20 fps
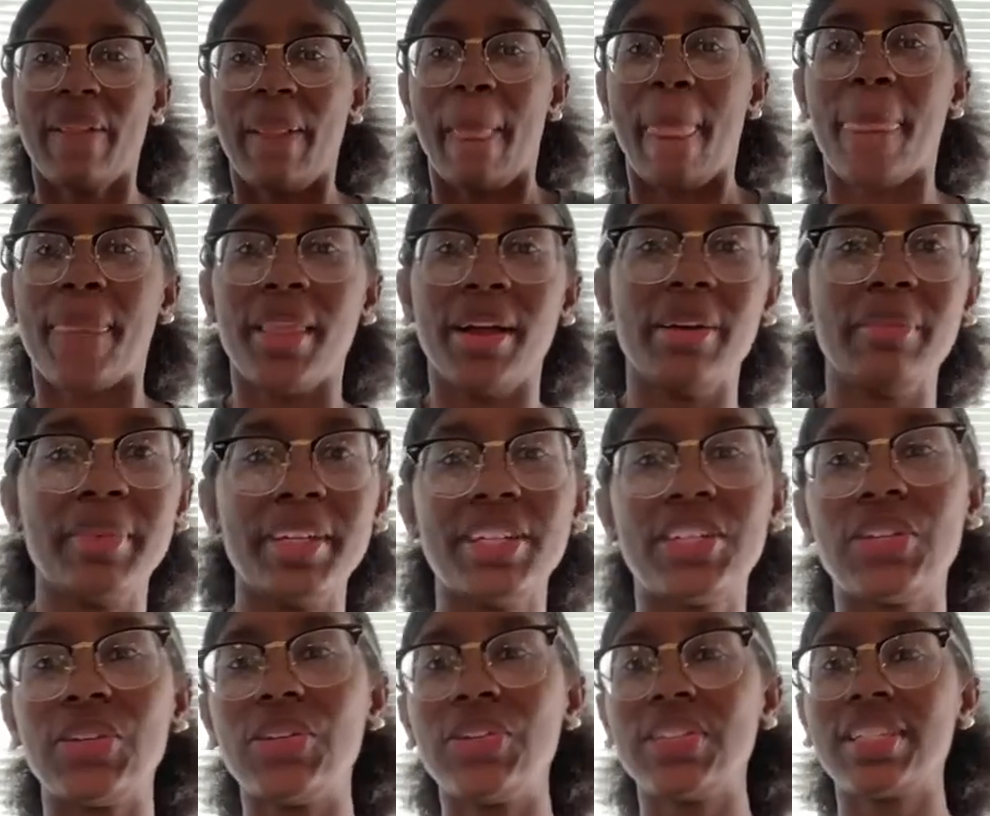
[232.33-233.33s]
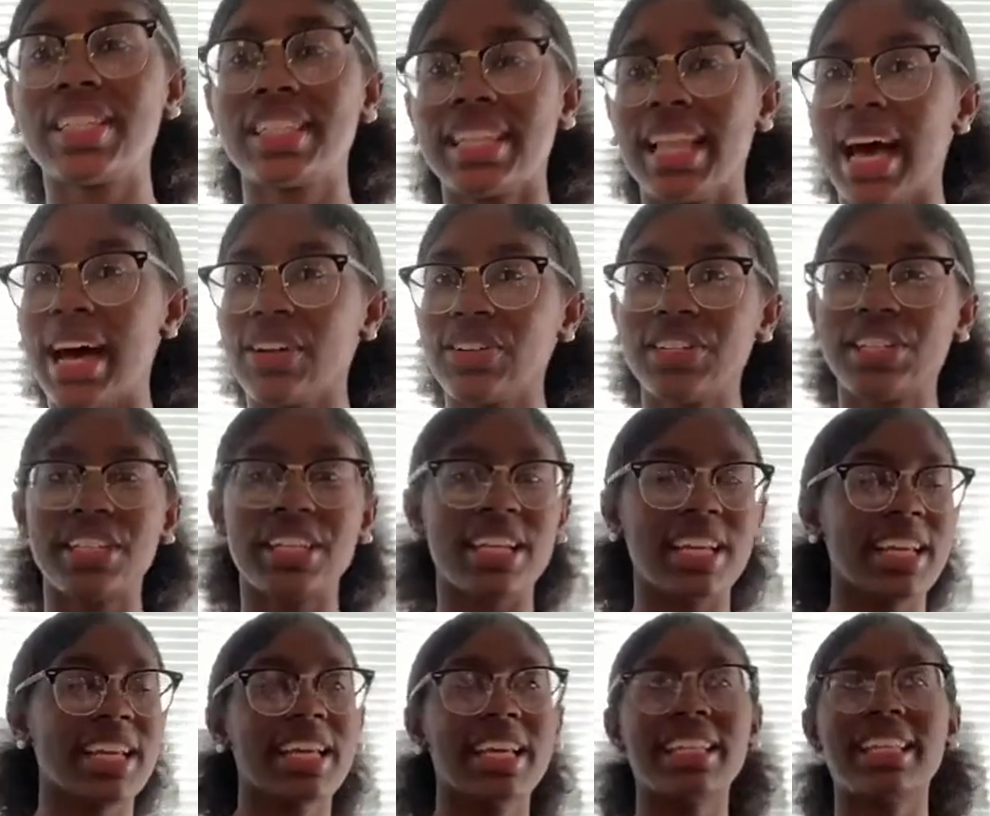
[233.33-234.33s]
Don't be too
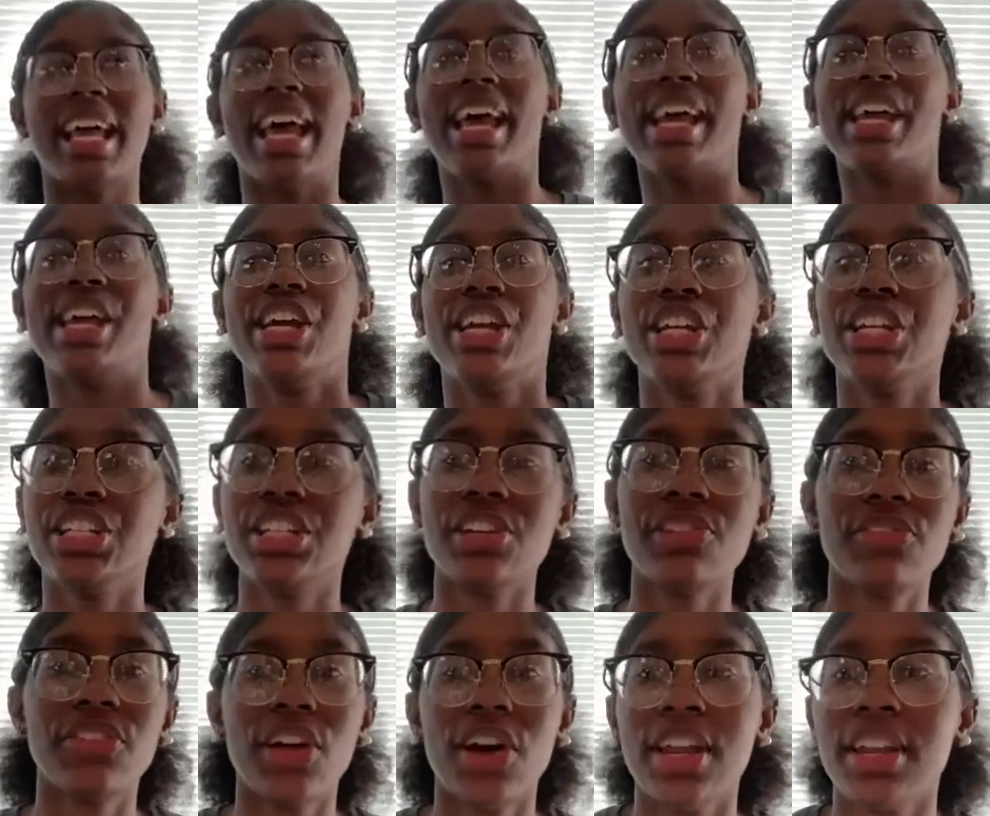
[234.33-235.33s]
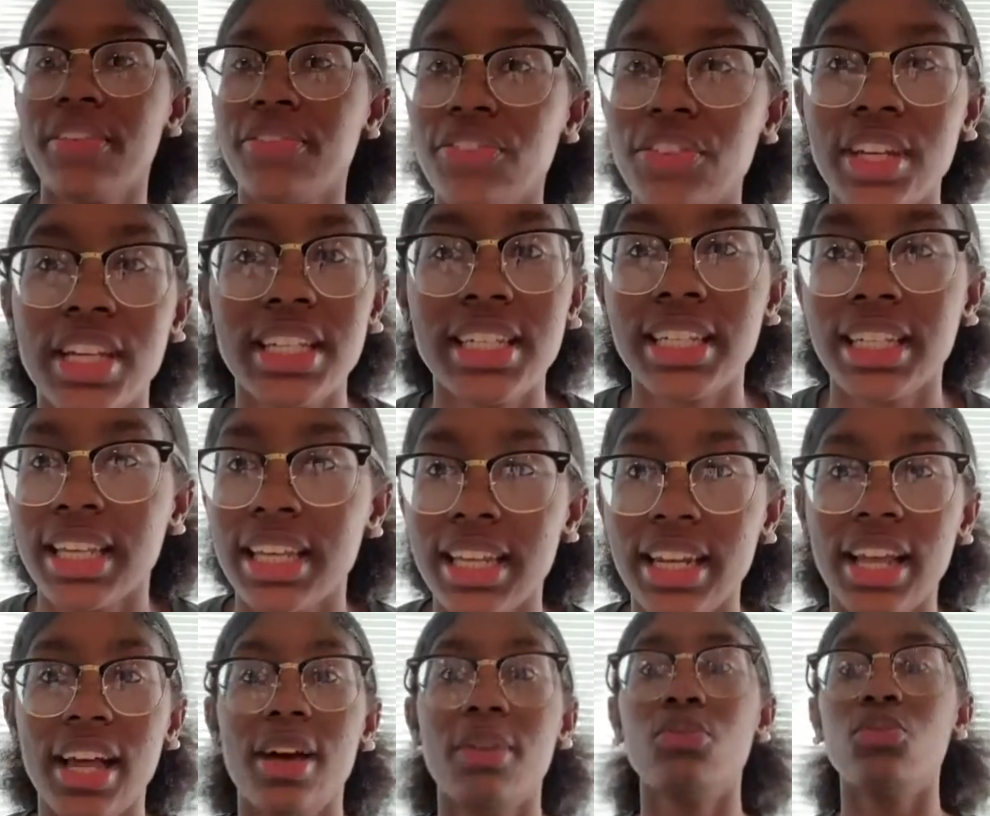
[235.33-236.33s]
slouchy. Get that energy flowing. If you need to get
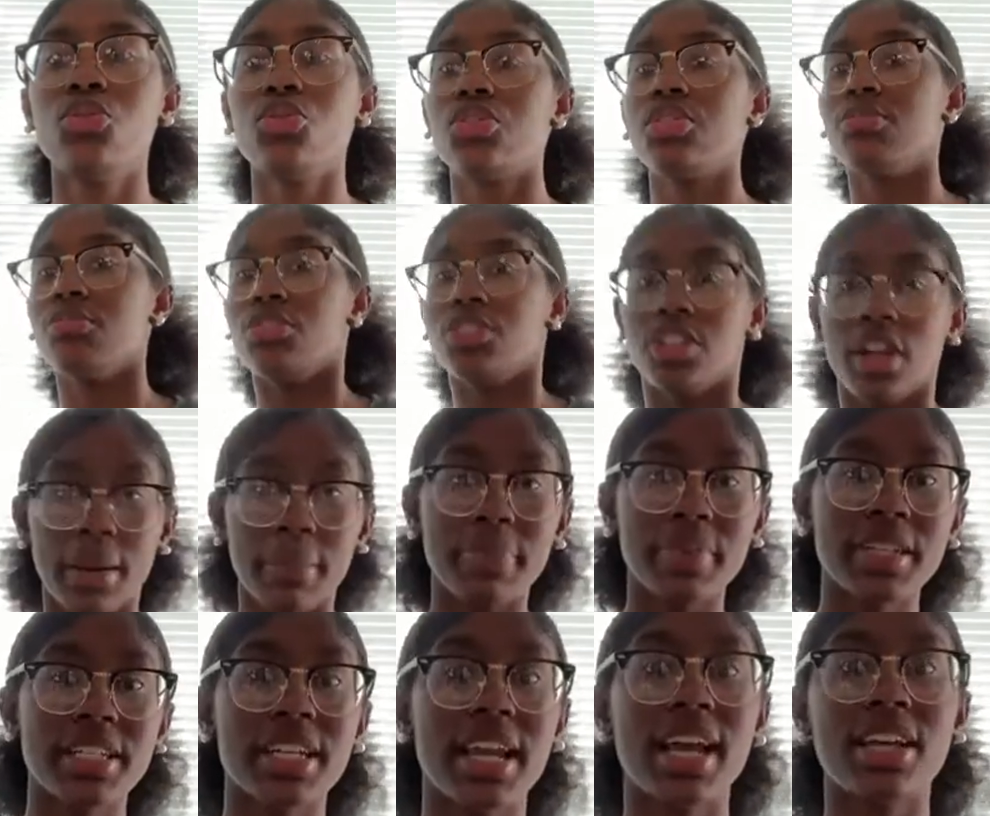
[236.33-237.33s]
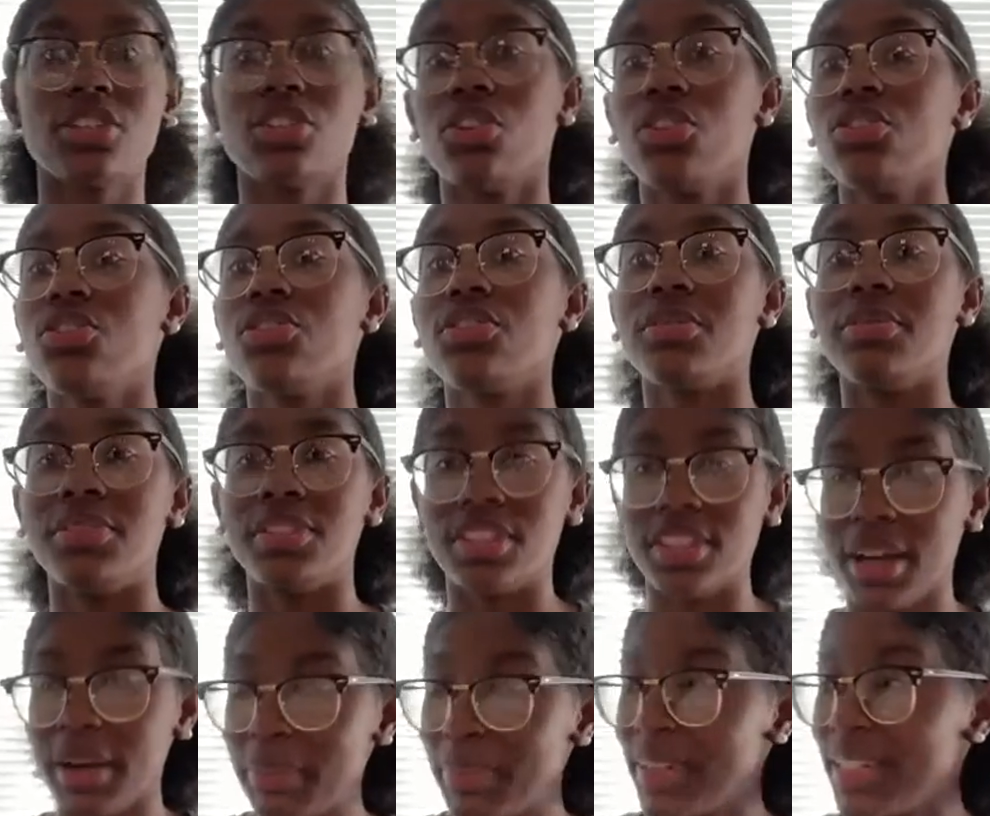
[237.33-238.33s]
up, do some jumping jacks, go do some
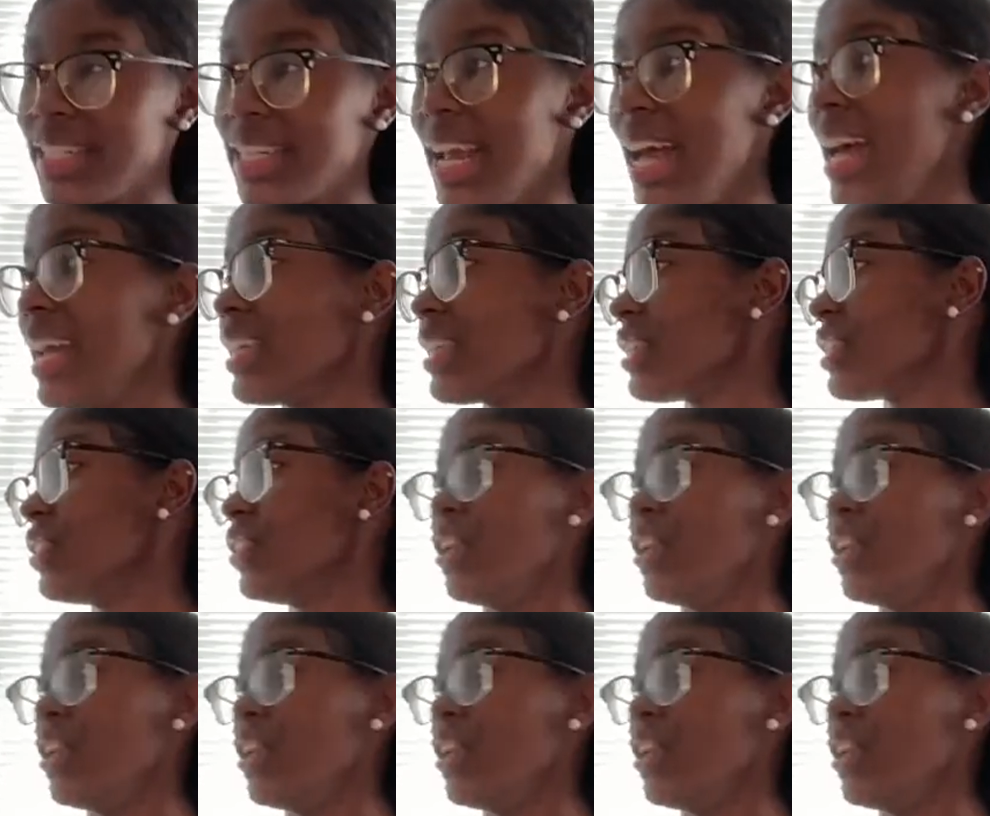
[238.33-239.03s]
jumping jacks,